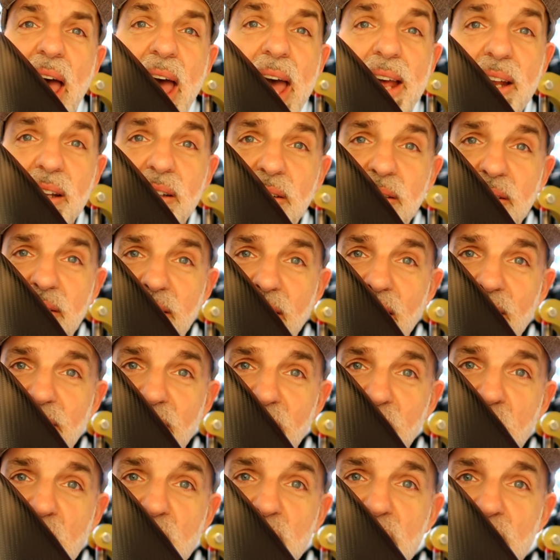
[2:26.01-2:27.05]
And, as
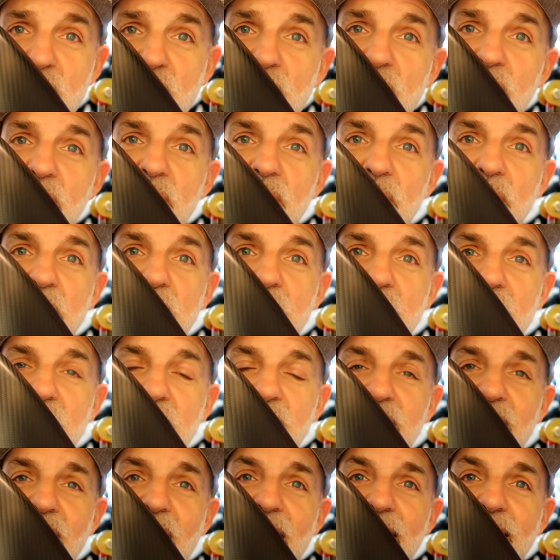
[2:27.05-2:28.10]
I mentioned, the
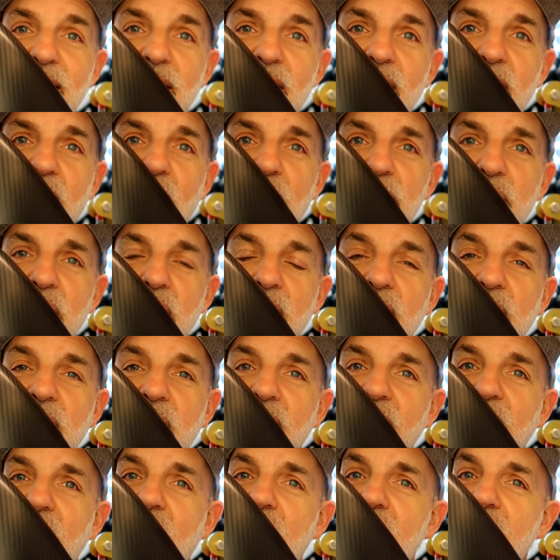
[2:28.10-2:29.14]
tank cover,
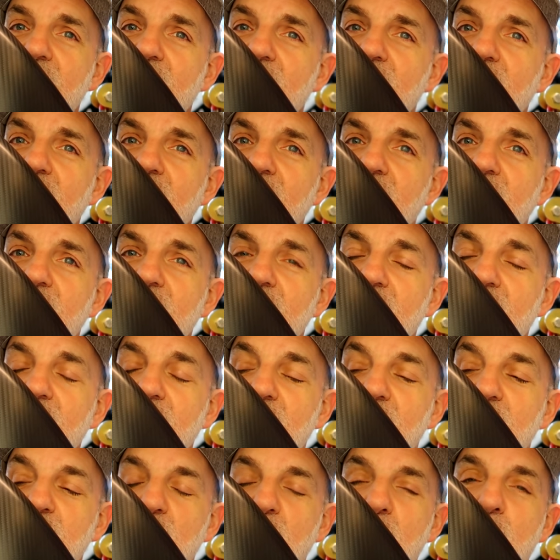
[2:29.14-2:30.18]
again in a, in
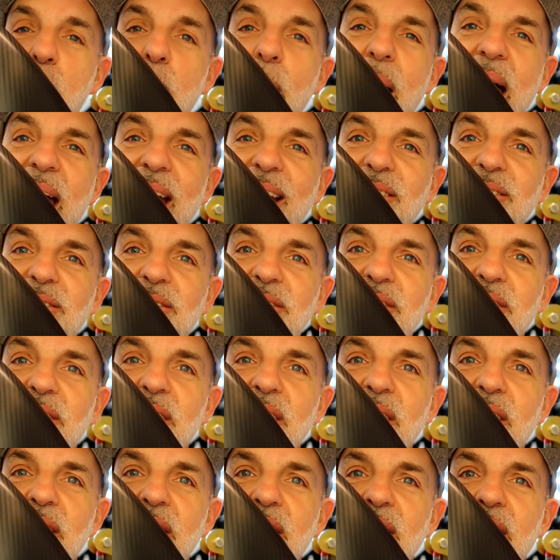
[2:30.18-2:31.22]
a matte
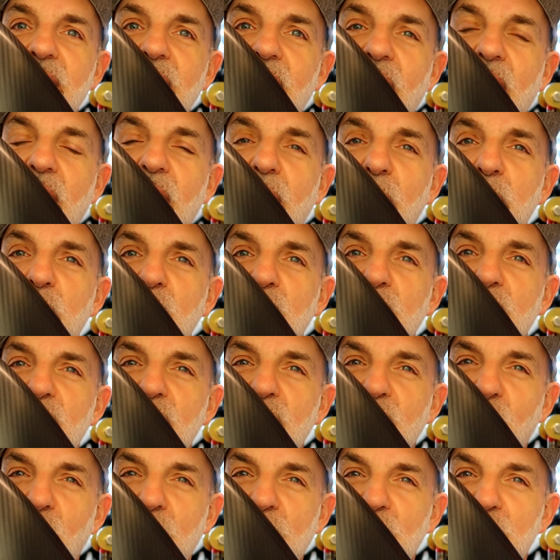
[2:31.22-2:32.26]
carbon
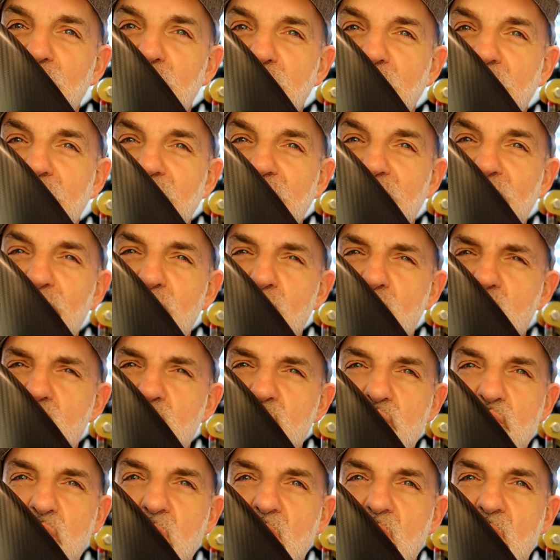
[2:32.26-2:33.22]
twill finish. Ooh.